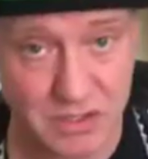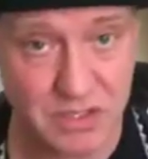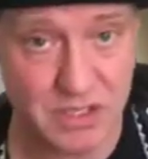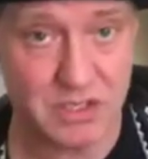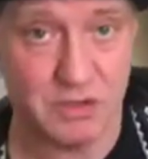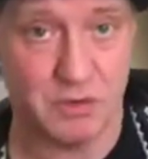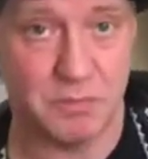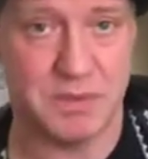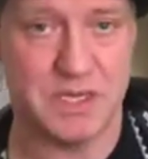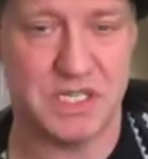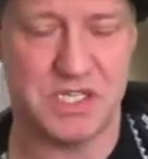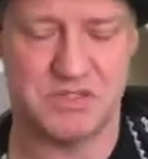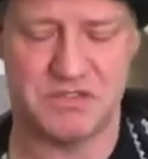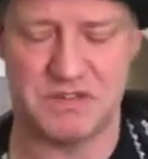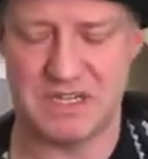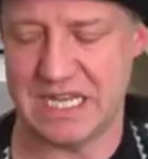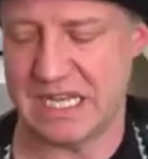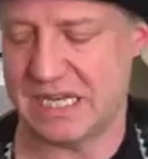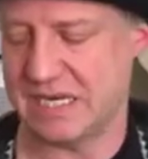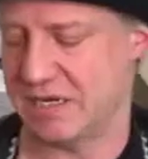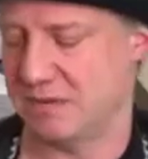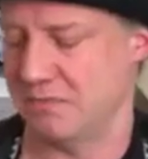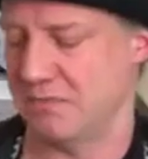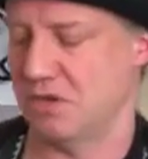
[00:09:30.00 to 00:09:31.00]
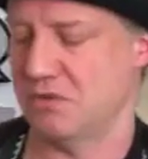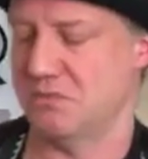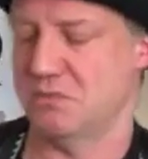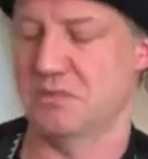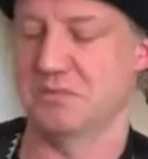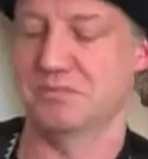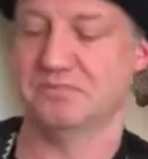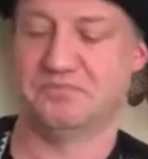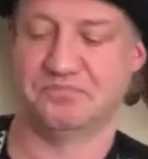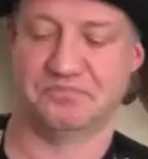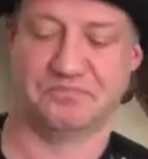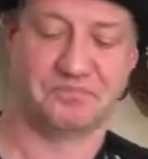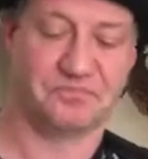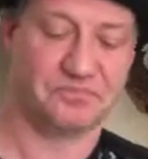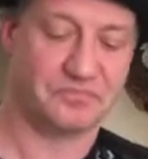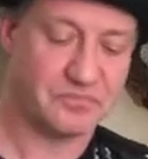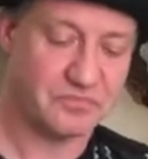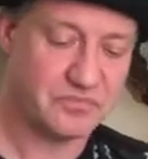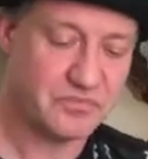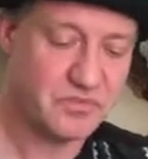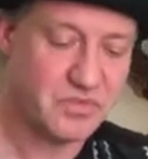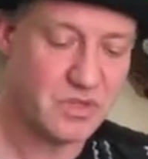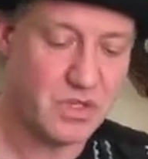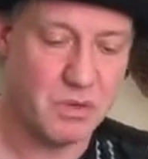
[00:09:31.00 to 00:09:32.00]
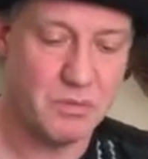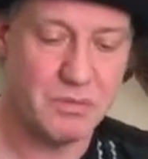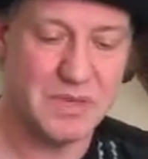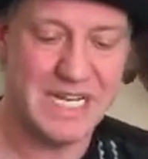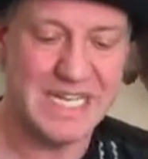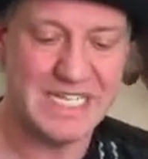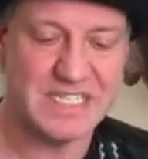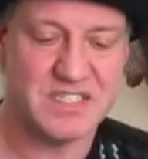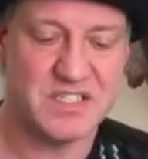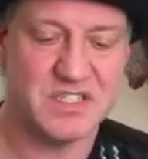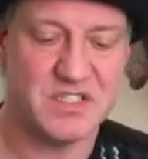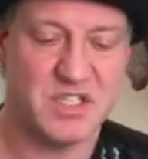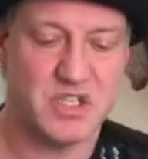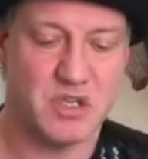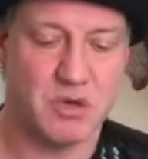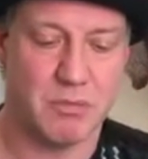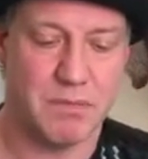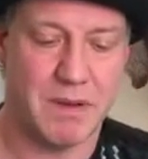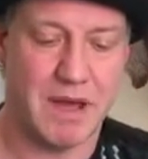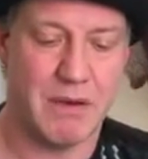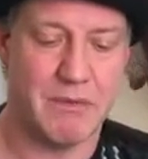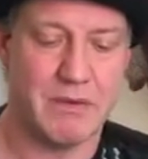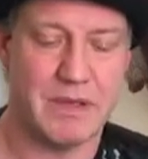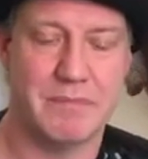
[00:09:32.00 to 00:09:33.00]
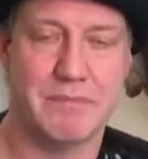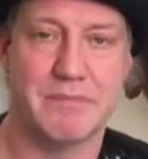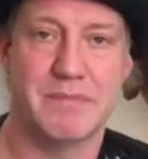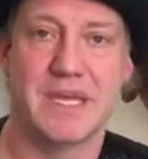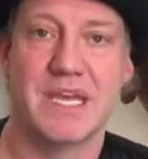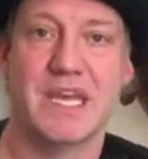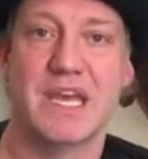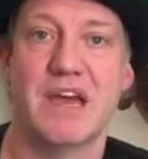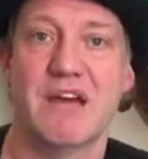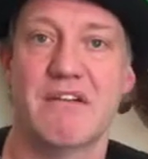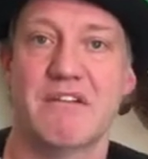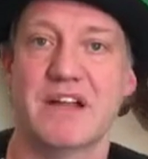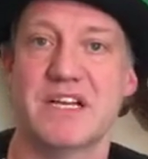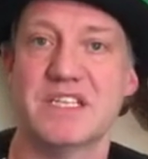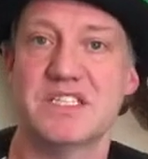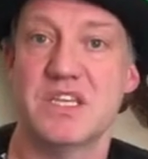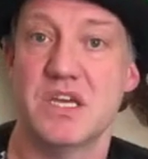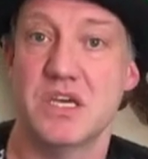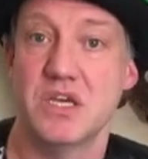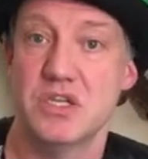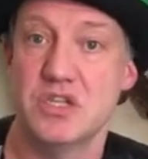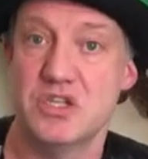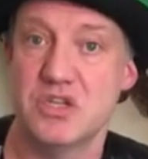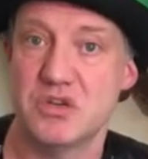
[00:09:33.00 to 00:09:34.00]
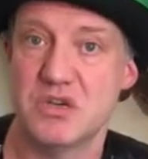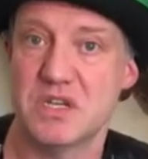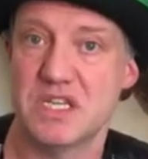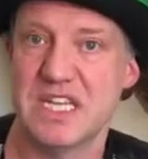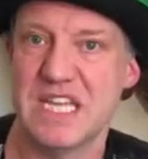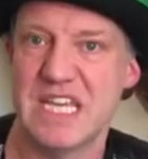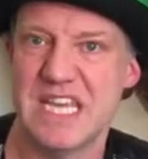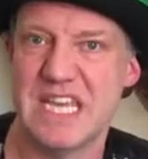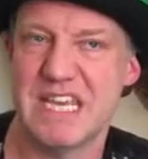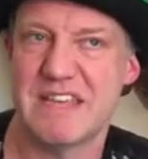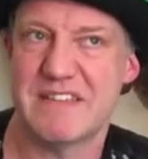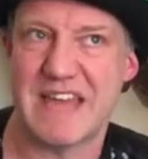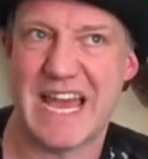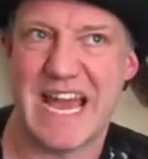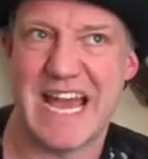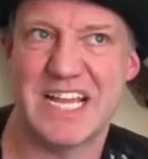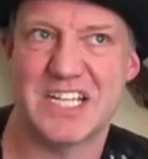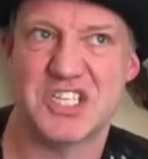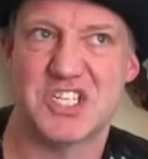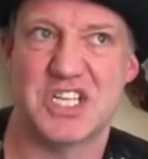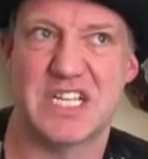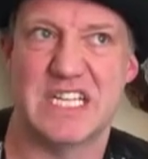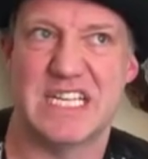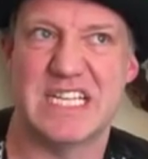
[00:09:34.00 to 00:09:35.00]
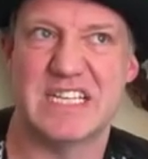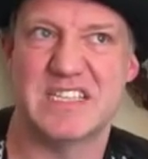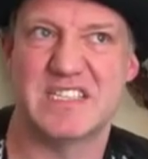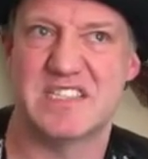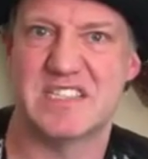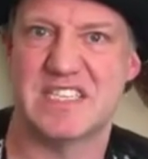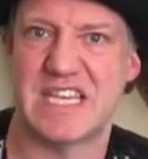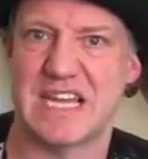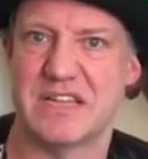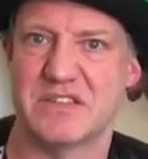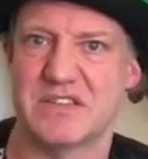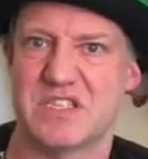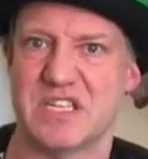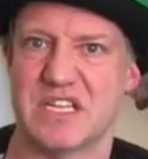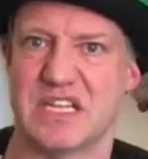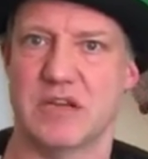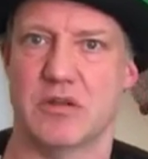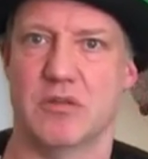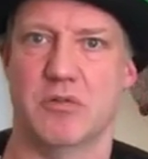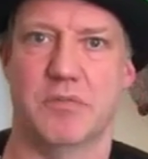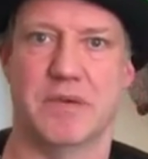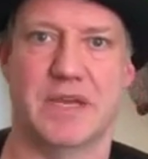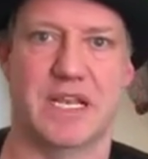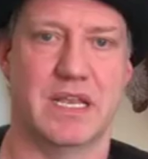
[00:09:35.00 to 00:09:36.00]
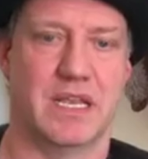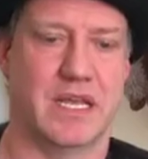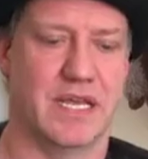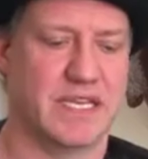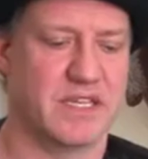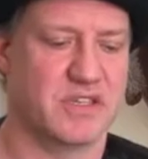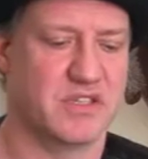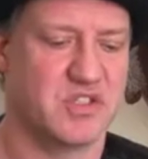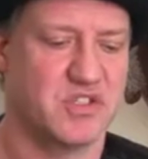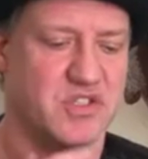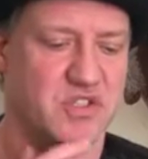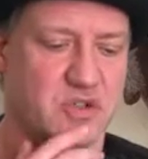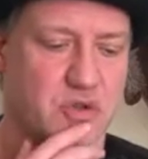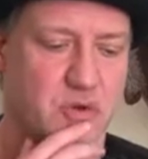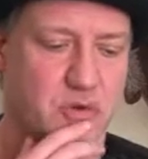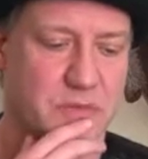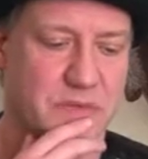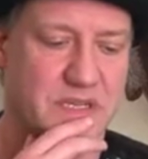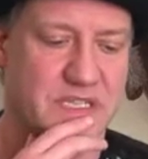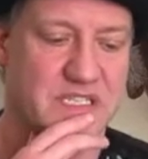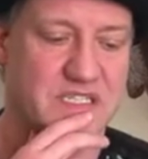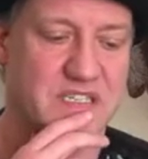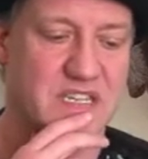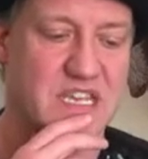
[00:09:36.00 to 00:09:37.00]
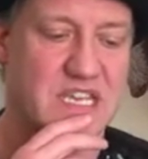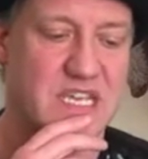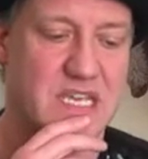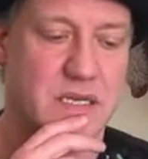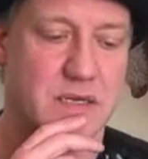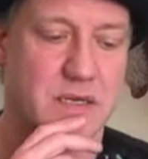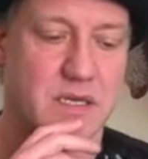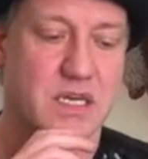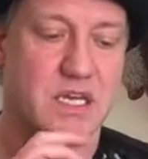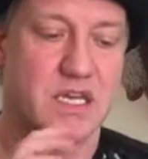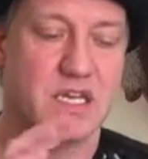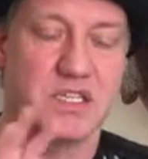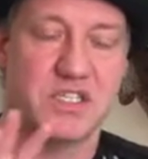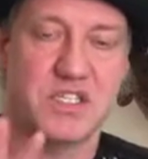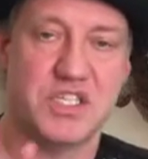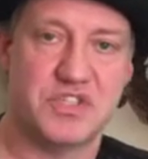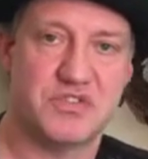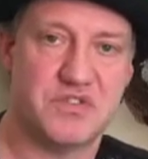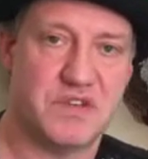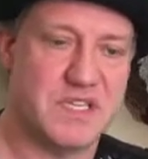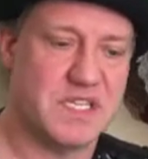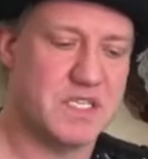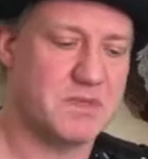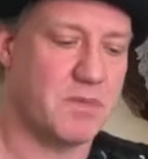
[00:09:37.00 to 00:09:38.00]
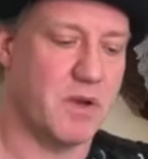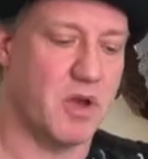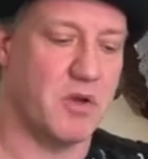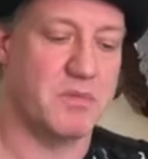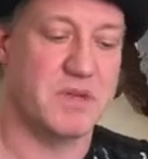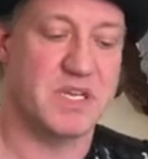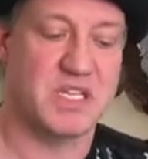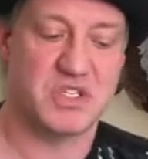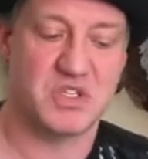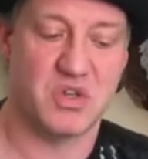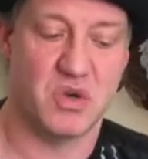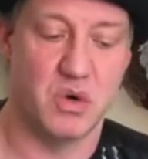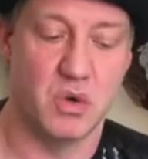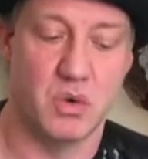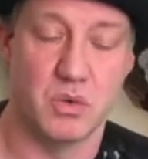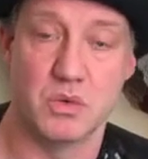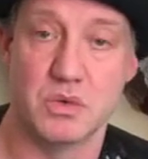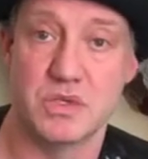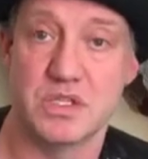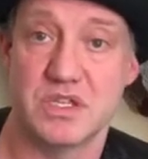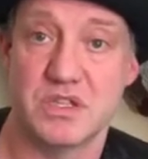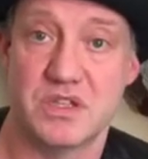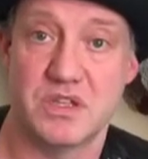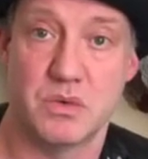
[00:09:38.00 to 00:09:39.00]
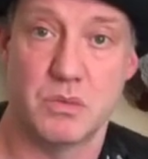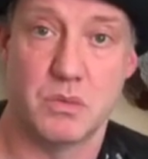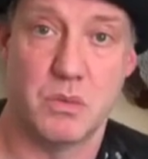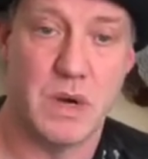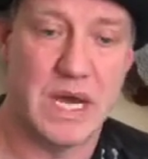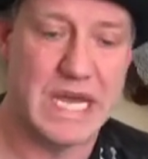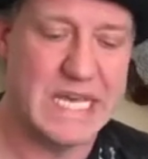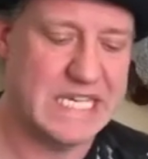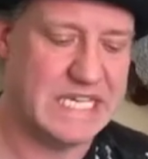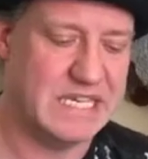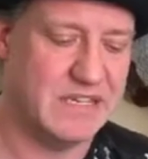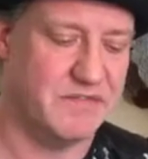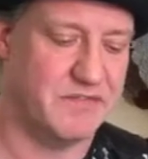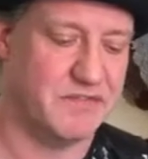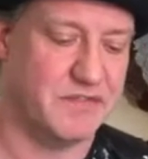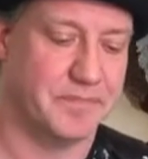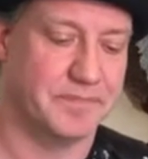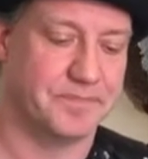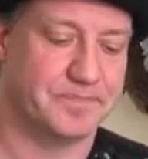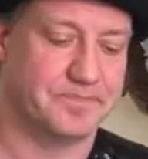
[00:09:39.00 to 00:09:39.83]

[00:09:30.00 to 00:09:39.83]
at your picture again in a moment. When we listen to your poem, right, you can hear that actually it sounds a little bit like a stormy sea. She's written this poem and it's called The Wave.